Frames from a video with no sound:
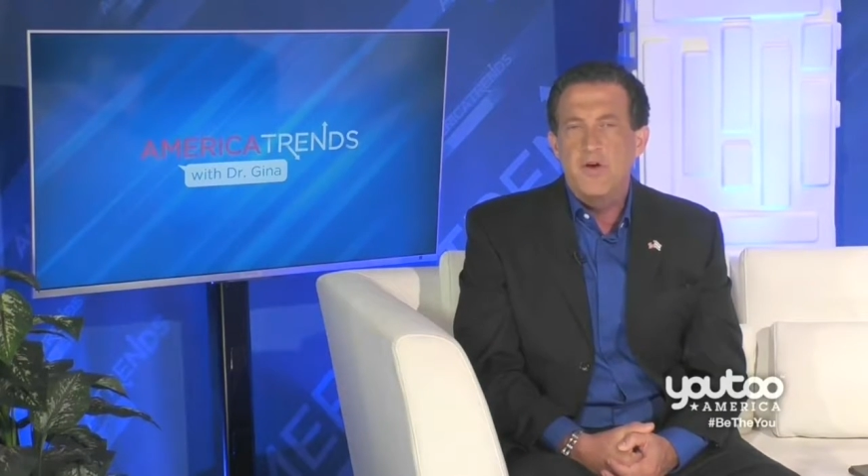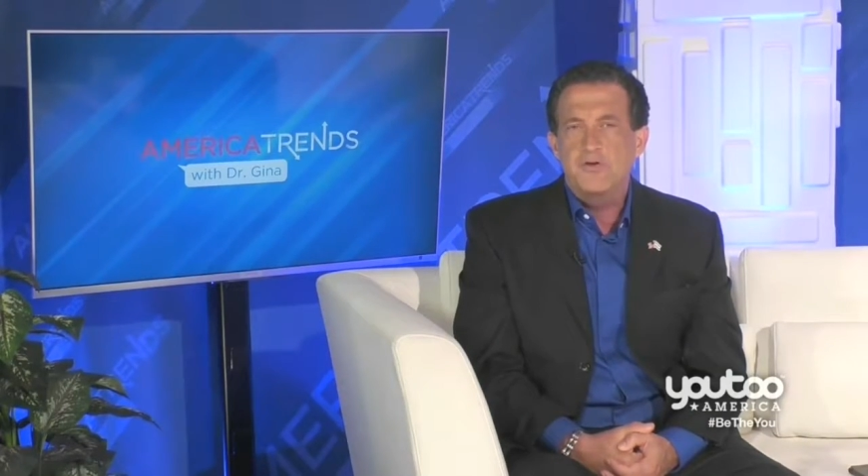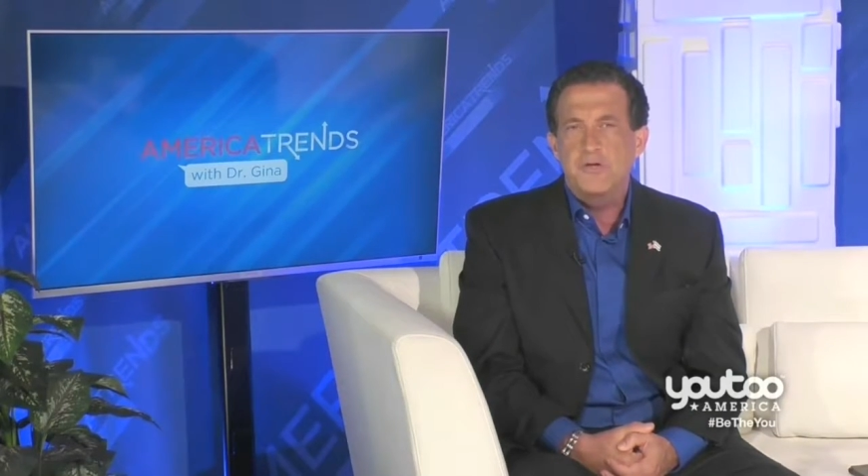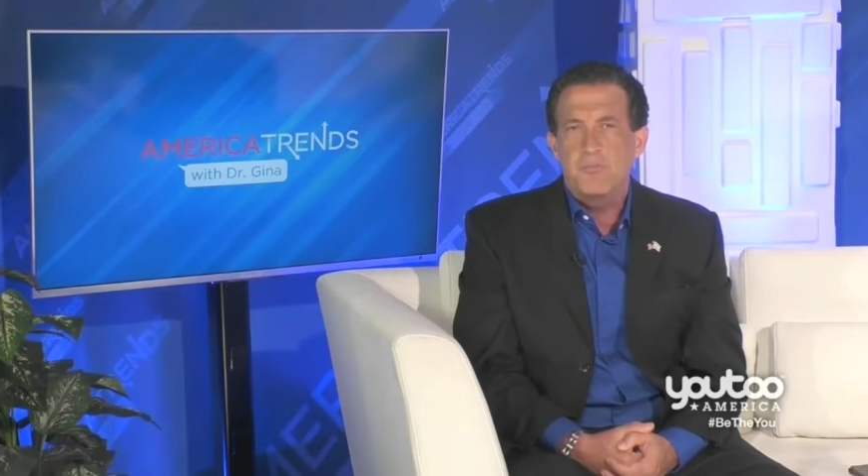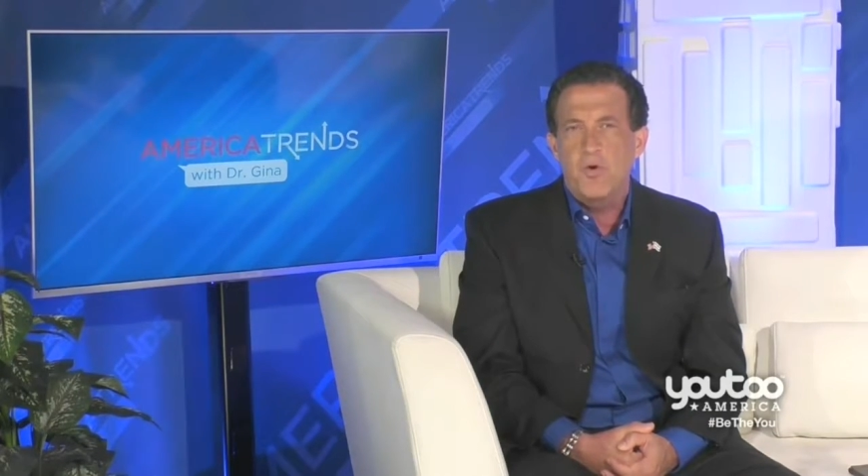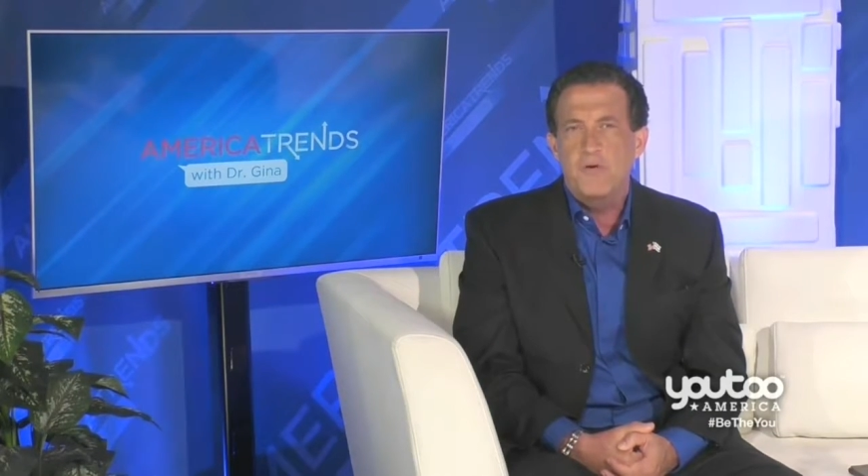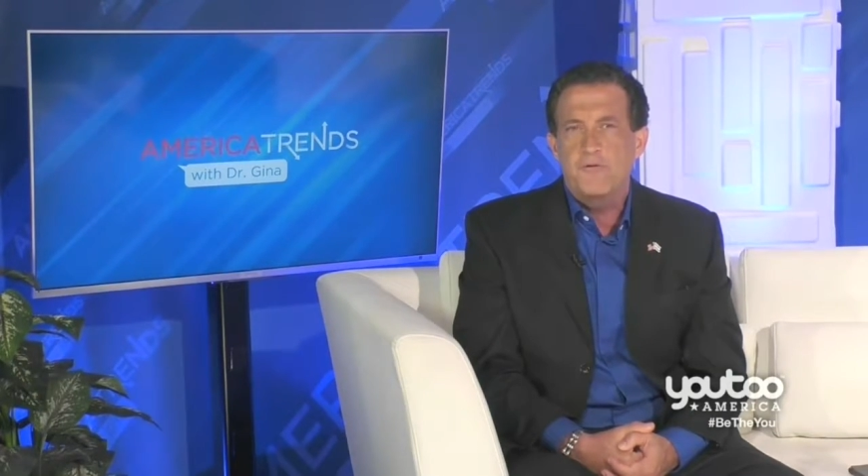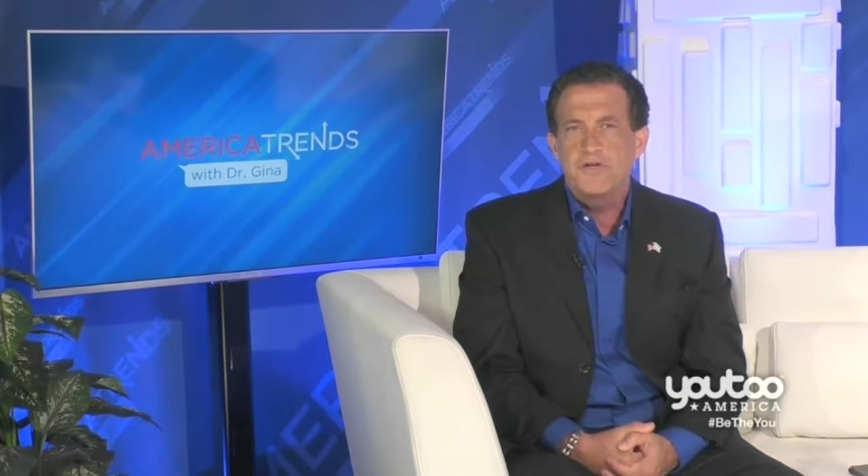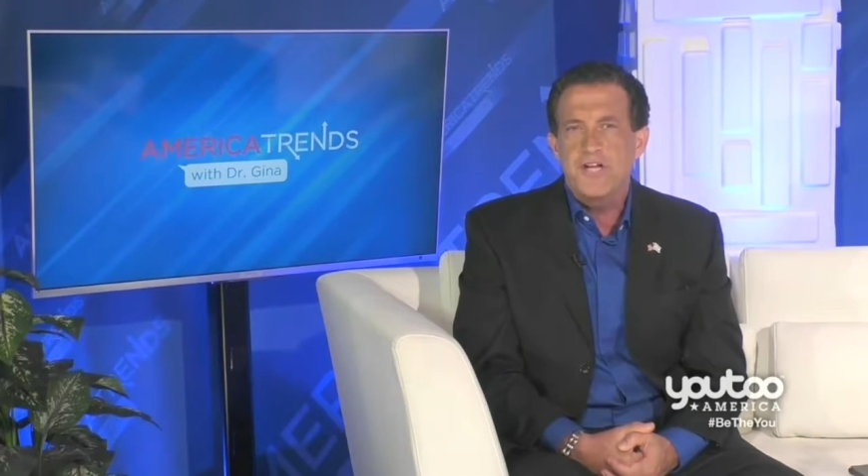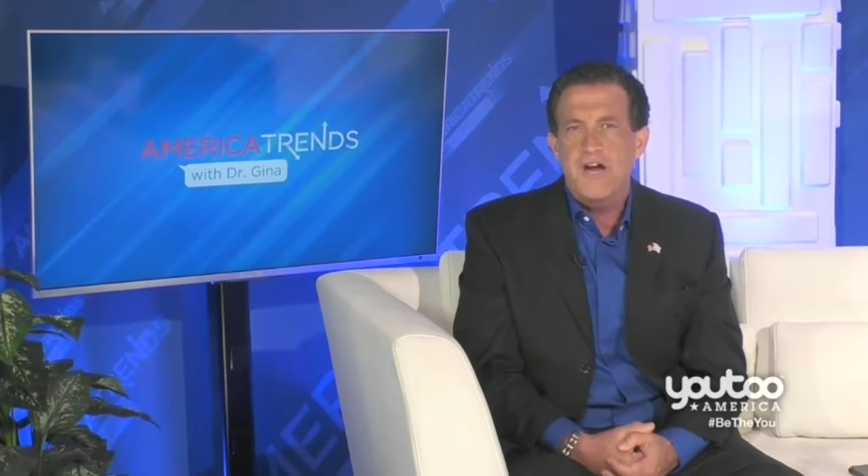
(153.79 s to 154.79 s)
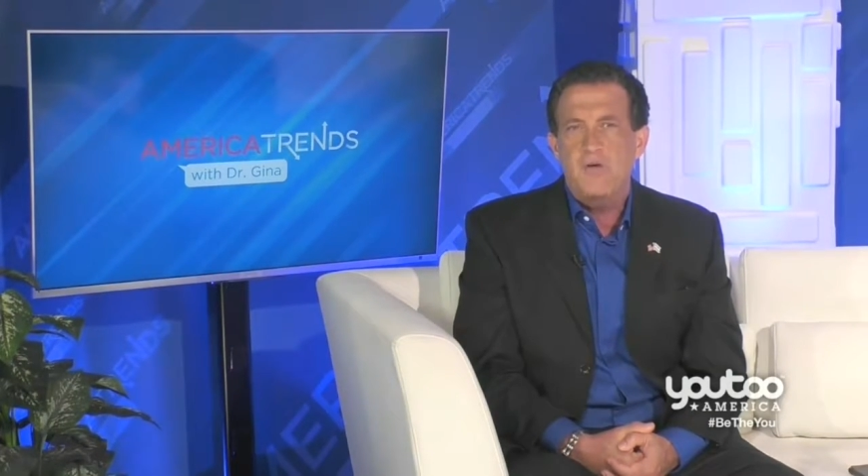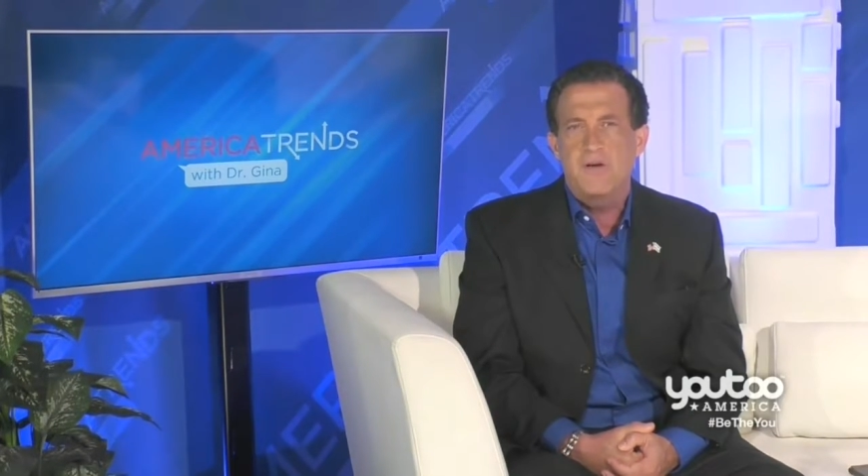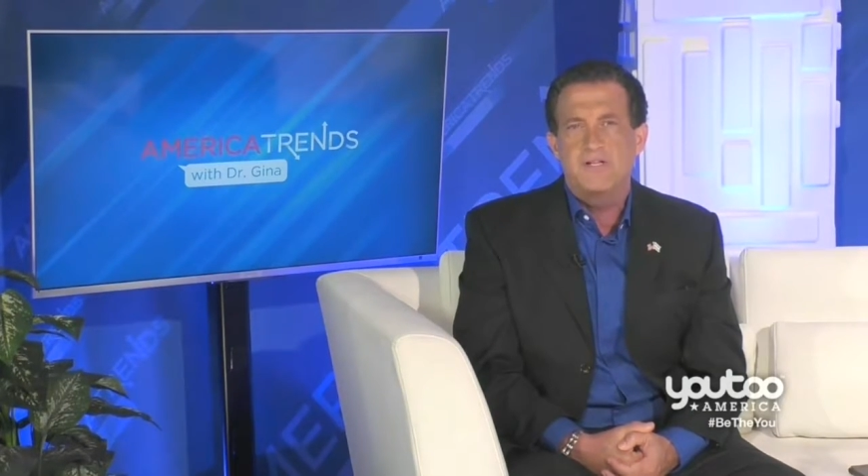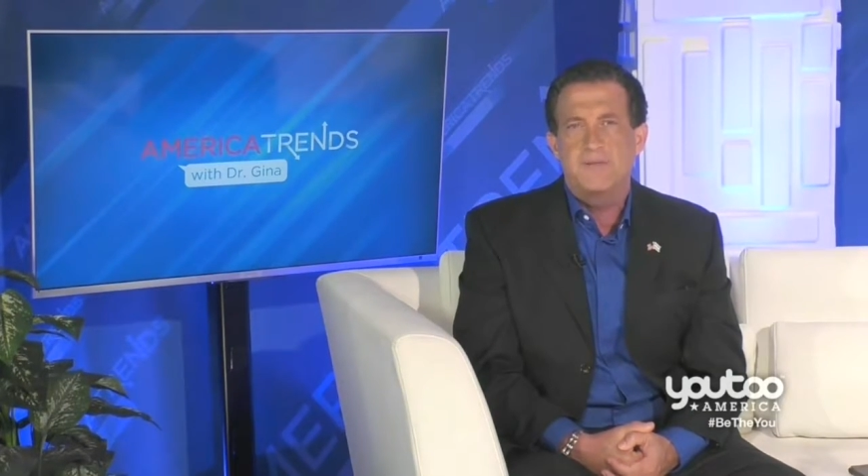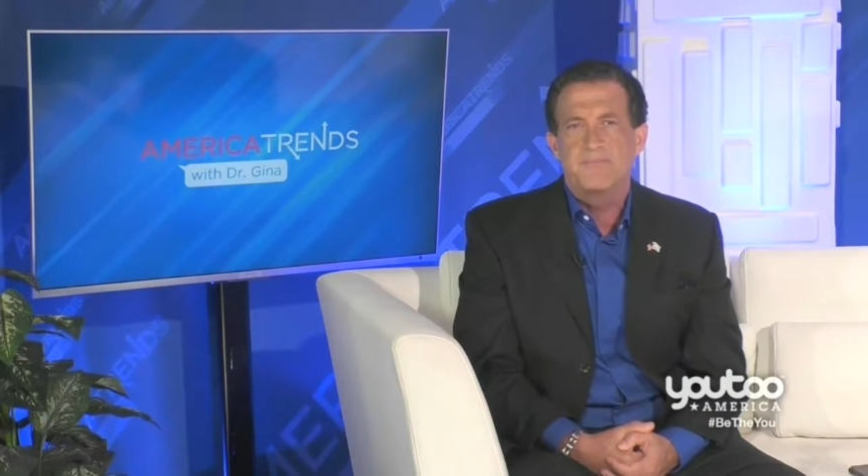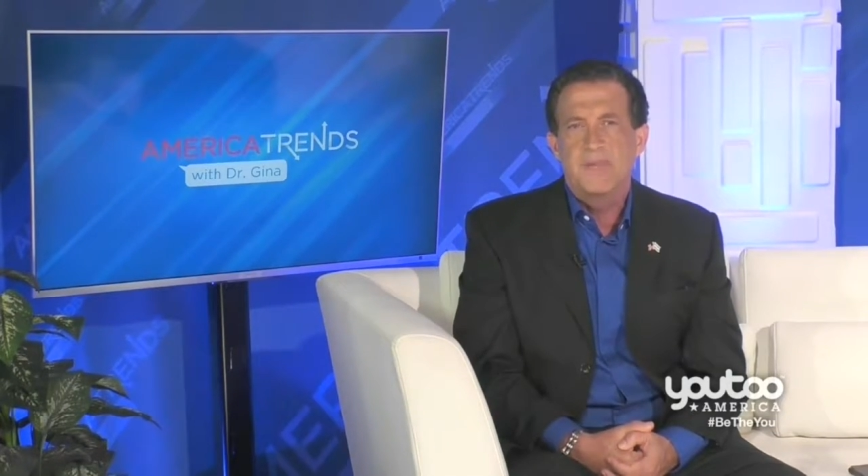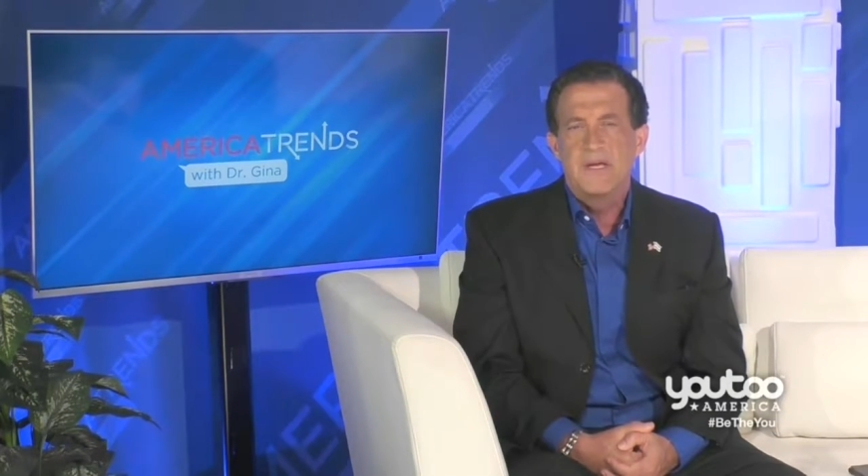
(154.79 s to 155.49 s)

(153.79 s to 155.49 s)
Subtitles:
their support for terrorism.